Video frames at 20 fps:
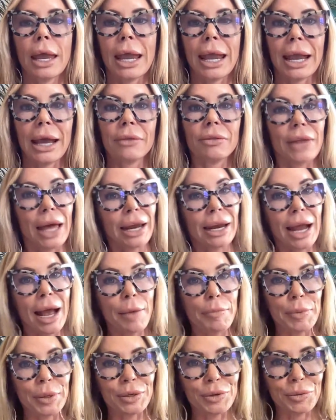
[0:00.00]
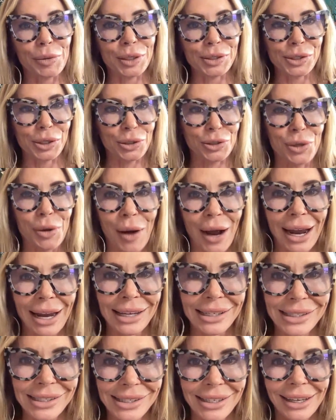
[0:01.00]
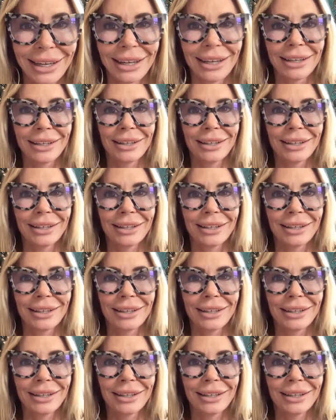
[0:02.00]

And that happened once or twice.